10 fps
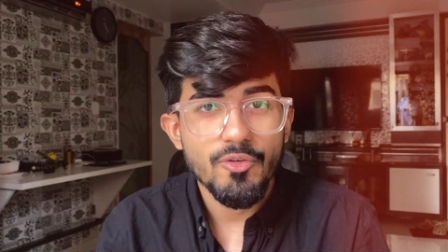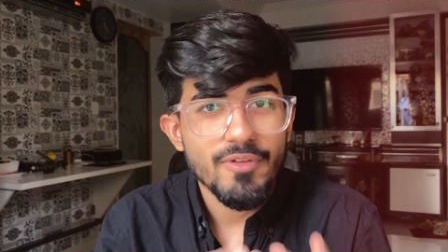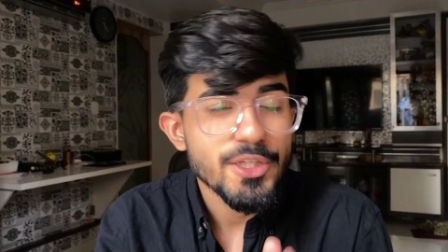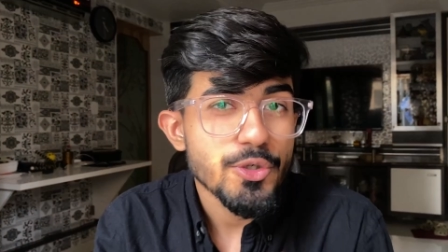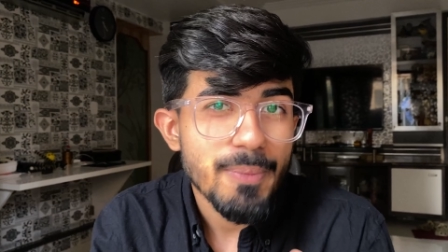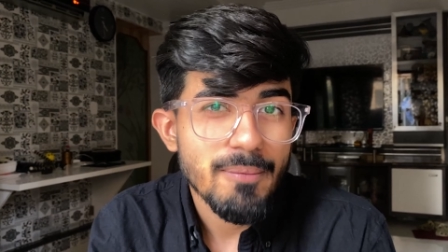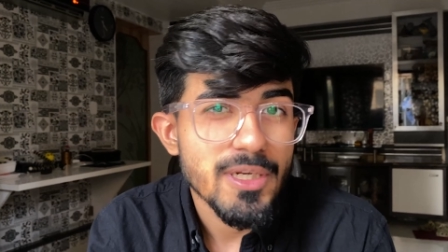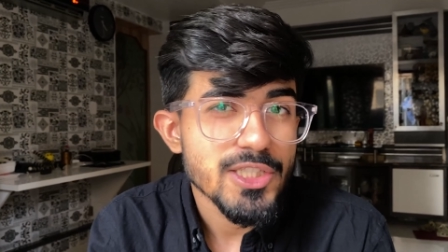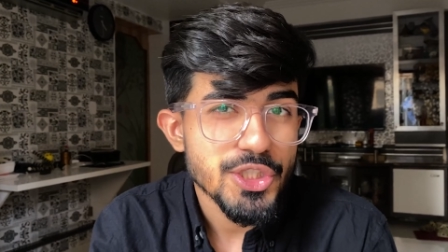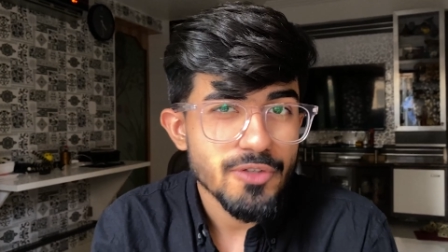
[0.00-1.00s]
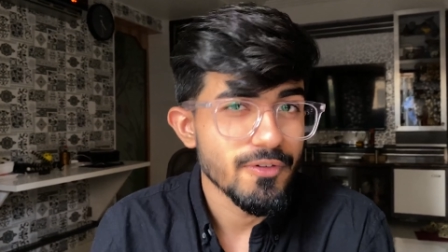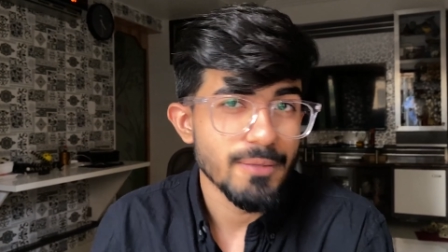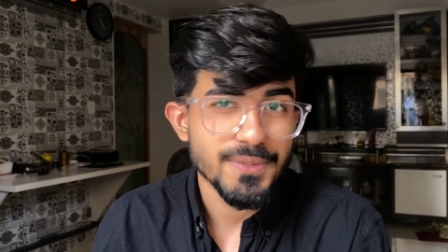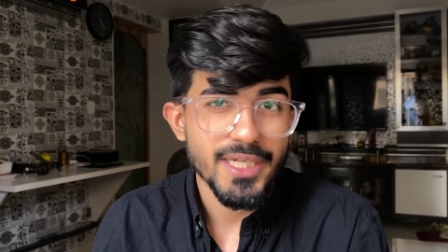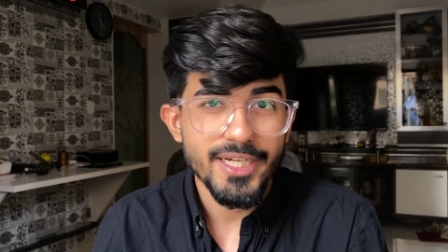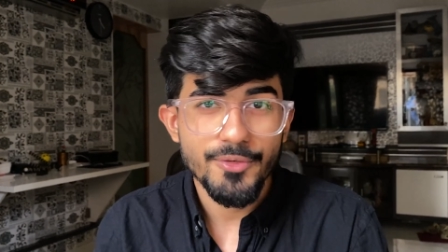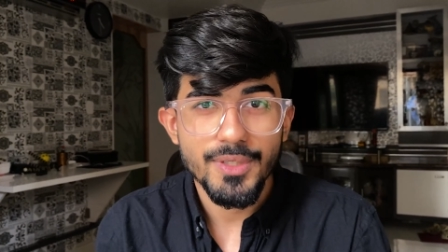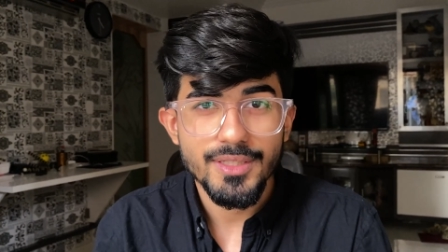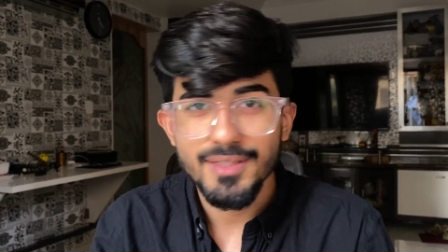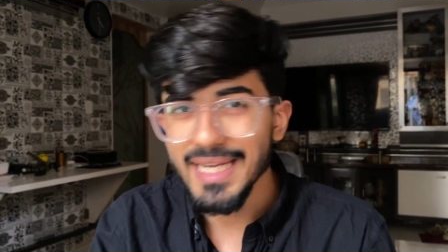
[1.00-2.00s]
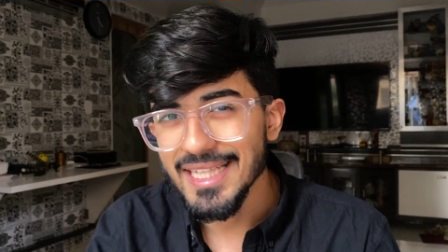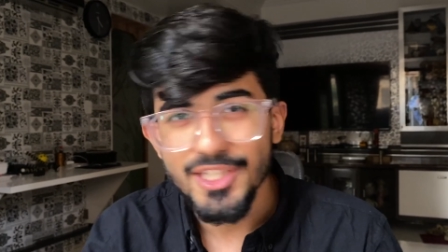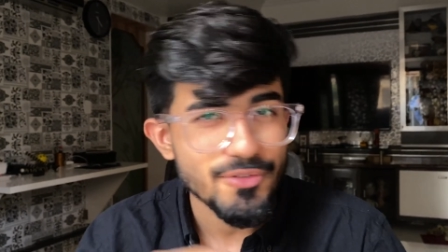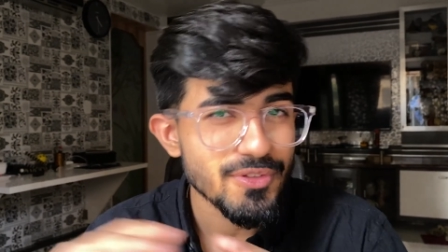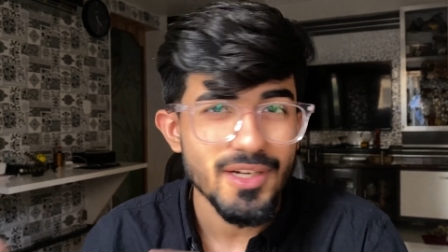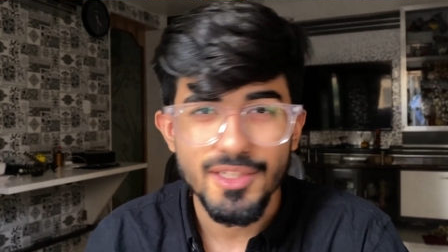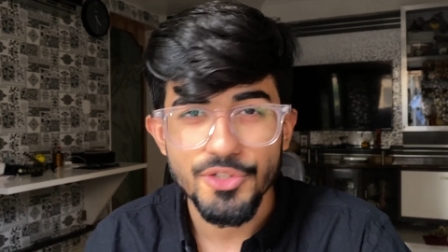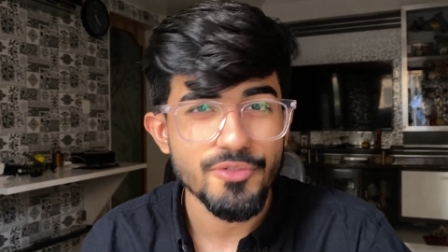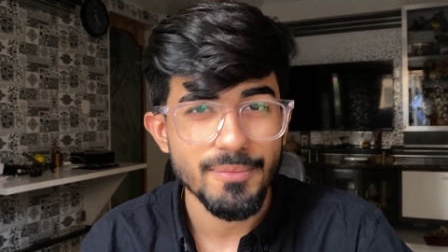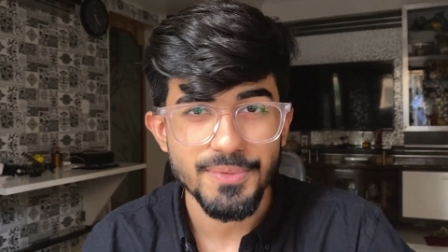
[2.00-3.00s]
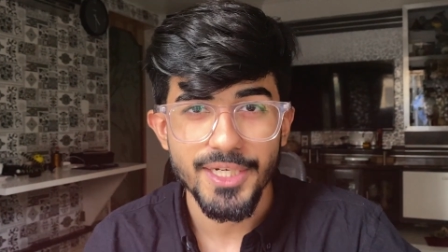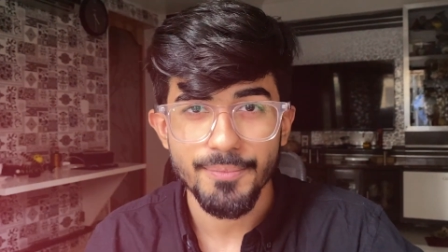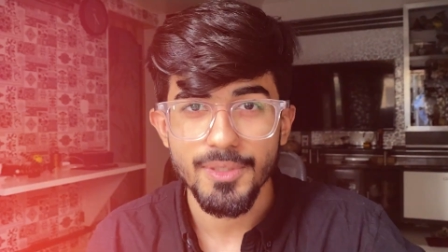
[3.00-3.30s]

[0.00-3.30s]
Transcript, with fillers: when you publish your website with any of the other website